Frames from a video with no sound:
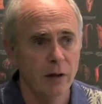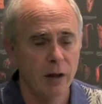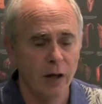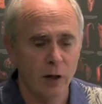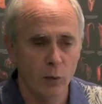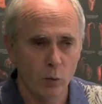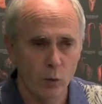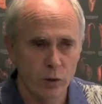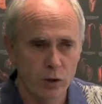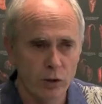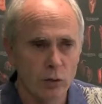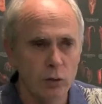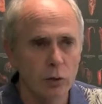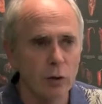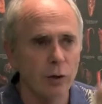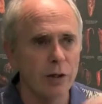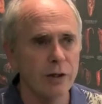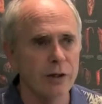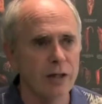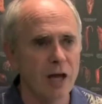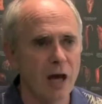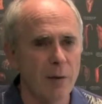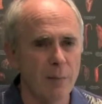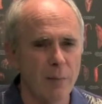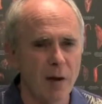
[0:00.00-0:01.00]
And when you look
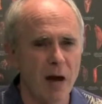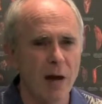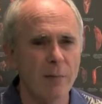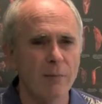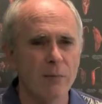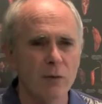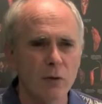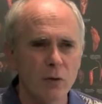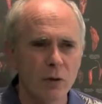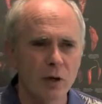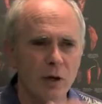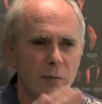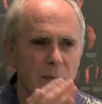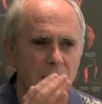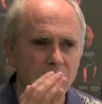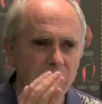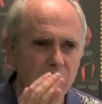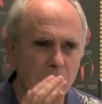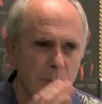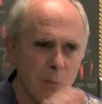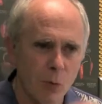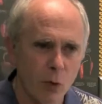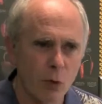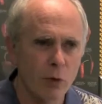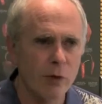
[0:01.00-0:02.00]
at that map, you can make
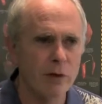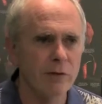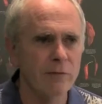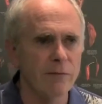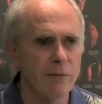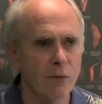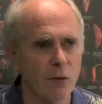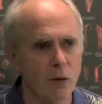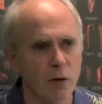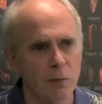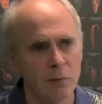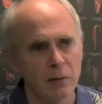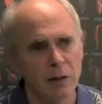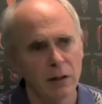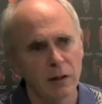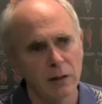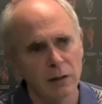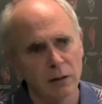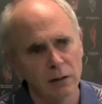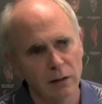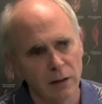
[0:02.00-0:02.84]
a more informed,